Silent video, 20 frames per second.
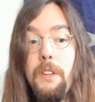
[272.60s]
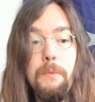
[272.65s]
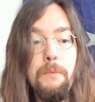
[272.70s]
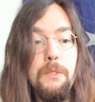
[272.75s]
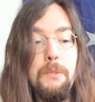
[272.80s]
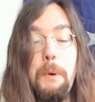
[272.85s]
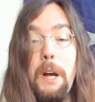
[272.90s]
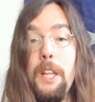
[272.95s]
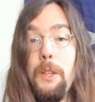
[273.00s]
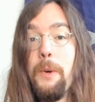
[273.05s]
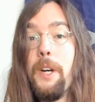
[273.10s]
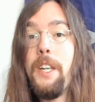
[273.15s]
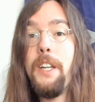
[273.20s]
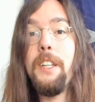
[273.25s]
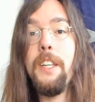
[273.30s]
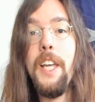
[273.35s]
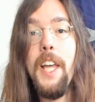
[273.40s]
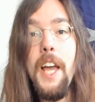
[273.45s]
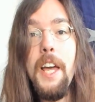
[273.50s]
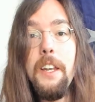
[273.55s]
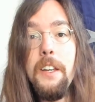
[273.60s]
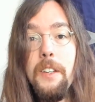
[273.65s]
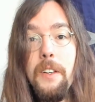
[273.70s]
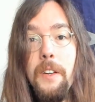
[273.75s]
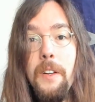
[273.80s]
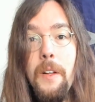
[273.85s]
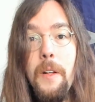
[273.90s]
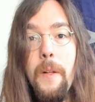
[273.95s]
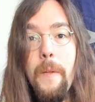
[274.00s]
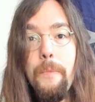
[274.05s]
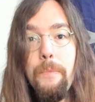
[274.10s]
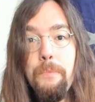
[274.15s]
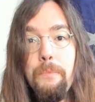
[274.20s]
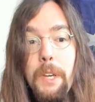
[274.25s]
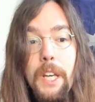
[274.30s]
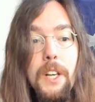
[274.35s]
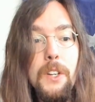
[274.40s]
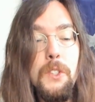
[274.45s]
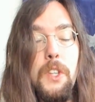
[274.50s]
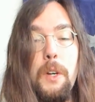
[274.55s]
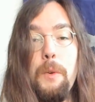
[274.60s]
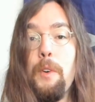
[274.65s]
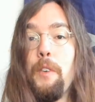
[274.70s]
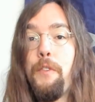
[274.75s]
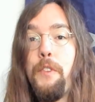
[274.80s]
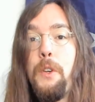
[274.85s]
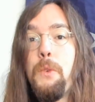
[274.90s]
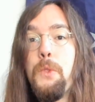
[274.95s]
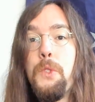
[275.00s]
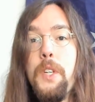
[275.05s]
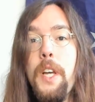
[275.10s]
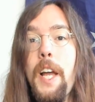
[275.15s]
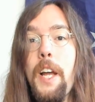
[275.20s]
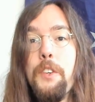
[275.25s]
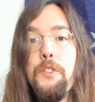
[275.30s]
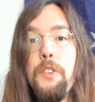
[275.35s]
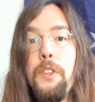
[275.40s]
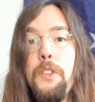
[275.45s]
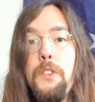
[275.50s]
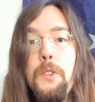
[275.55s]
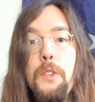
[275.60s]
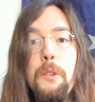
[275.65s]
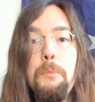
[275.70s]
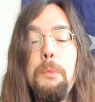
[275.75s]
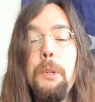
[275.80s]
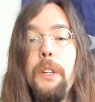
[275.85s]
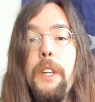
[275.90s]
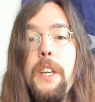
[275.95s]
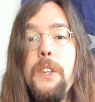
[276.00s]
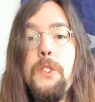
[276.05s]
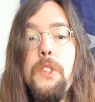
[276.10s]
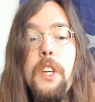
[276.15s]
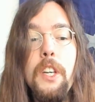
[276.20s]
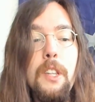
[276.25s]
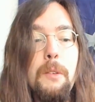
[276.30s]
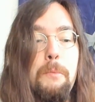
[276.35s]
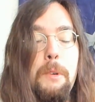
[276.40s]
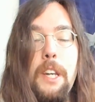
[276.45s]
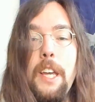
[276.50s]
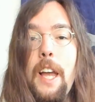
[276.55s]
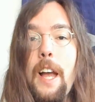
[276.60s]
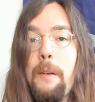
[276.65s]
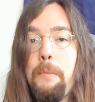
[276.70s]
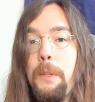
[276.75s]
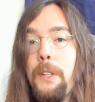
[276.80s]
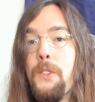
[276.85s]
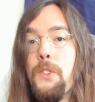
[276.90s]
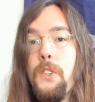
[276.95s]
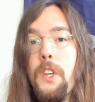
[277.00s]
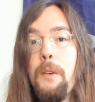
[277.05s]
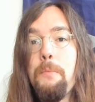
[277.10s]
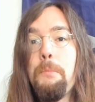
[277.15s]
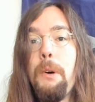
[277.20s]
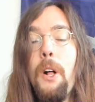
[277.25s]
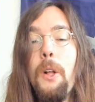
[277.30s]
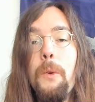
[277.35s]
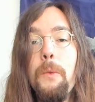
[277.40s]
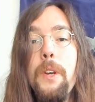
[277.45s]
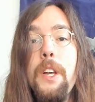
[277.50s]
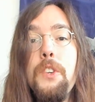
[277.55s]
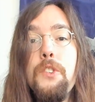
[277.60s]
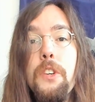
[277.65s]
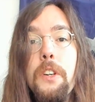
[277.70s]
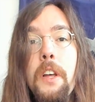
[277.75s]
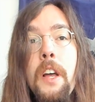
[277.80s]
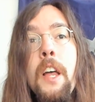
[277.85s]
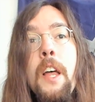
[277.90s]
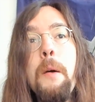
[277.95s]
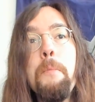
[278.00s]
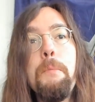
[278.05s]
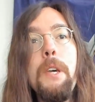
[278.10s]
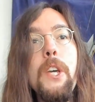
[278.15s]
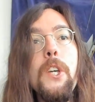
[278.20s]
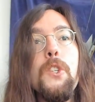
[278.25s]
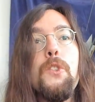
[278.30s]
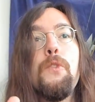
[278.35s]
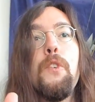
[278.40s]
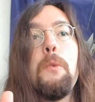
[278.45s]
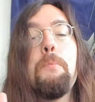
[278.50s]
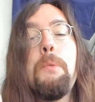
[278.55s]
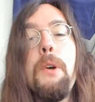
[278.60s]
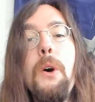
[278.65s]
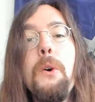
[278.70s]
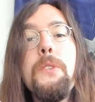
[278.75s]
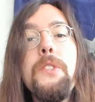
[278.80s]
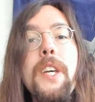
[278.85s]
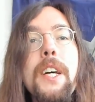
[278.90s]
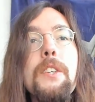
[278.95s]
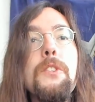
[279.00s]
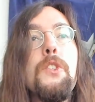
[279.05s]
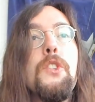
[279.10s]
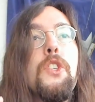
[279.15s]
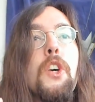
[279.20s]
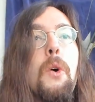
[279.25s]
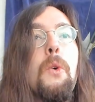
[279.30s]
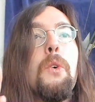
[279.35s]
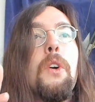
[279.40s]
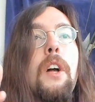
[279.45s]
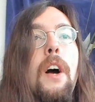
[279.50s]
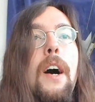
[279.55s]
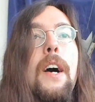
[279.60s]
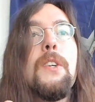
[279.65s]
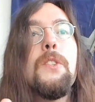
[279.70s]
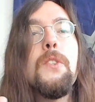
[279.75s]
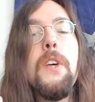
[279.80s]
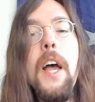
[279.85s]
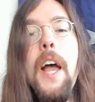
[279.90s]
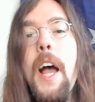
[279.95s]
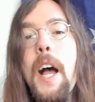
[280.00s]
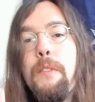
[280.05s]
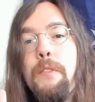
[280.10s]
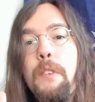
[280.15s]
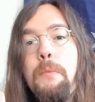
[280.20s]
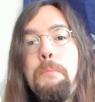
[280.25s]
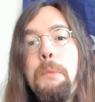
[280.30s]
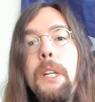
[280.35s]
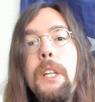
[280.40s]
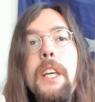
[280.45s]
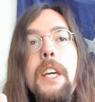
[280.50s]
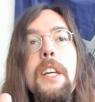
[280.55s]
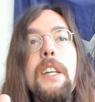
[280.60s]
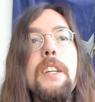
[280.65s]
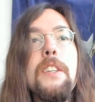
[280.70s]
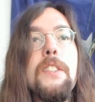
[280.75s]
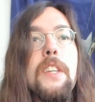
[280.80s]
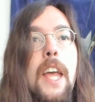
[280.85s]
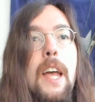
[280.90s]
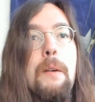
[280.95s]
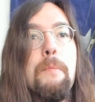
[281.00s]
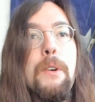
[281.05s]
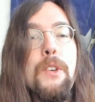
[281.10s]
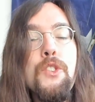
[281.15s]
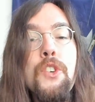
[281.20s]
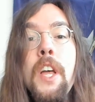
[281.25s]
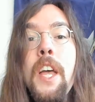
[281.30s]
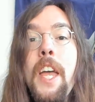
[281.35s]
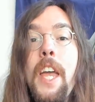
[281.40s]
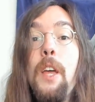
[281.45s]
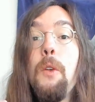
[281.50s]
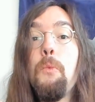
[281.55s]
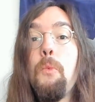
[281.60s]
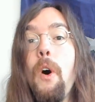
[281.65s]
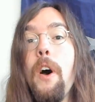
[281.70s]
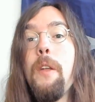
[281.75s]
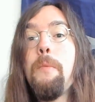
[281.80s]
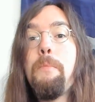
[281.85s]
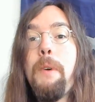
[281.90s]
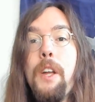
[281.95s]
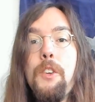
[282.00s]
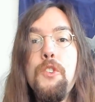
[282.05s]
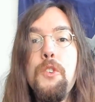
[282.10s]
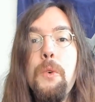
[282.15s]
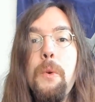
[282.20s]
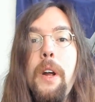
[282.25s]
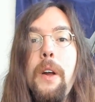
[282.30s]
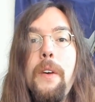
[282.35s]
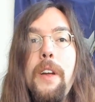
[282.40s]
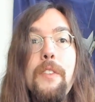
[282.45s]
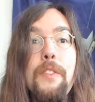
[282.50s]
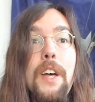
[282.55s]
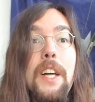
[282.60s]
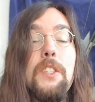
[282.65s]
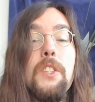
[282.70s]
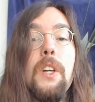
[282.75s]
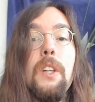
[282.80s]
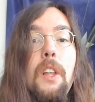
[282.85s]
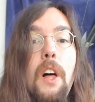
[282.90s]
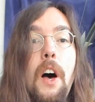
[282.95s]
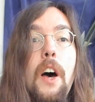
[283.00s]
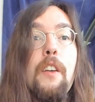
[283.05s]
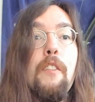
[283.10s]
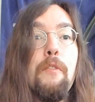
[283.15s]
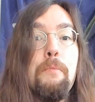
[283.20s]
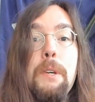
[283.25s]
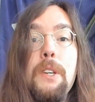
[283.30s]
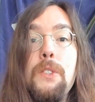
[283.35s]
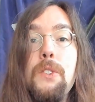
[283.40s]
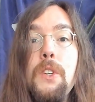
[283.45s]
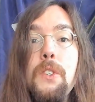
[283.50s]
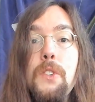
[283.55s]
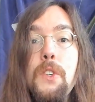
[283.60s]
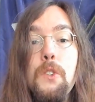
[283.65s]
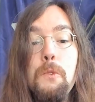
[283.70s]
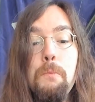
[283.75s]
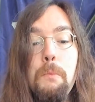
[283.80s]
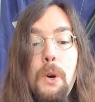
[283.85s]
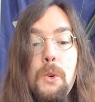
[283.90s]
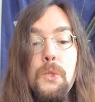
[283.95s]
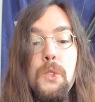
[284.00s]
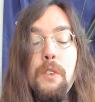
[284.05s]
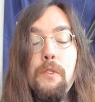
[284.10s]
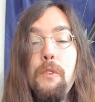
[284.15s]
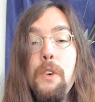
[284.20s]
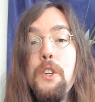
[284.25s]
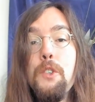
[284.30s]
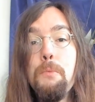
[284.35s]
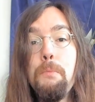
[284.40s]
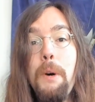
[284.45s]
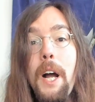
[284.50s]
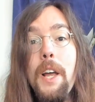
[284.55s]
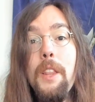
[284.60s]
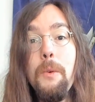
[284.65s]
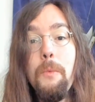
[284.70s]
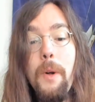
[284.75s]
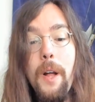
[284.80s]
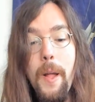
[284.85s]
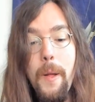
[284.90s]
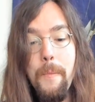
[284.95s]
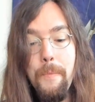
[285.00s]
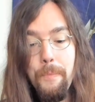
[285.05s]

By the way, didn't get it because they refused to actually do the policing in the Minneapolis-St. Paul region. Peaceful protests don't cause $500 million in damage in one metro area. That's a lot of businesses, most of which, by the way,